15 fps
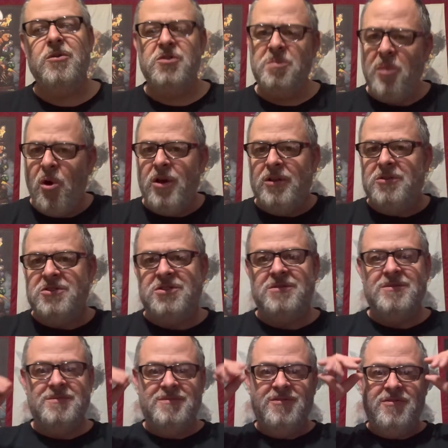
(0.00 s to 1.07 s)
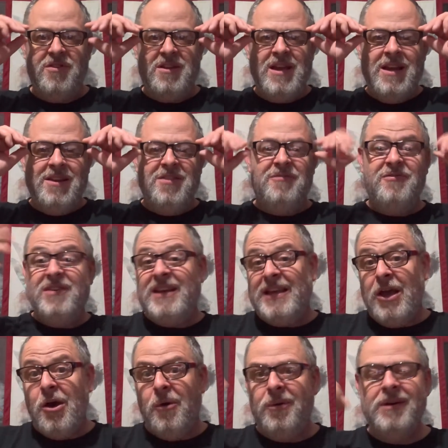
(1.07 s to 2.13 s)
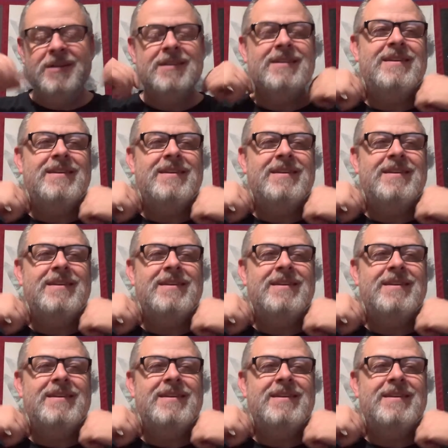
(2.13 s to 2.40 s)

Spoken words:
Spoilers for the end of the video.